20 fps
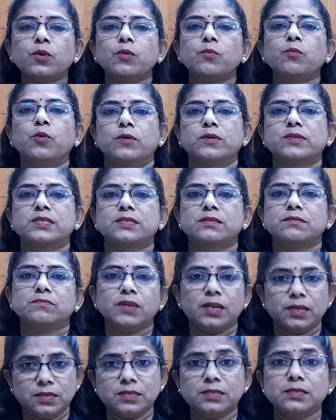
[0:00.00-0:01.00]
books,
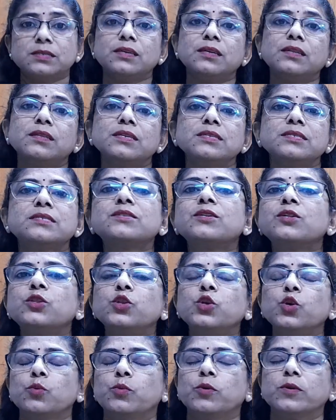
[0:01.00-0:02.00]
that is in this
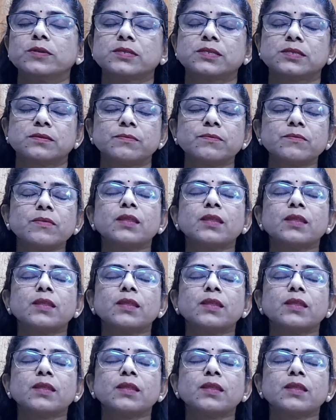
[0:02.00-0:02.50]
new books.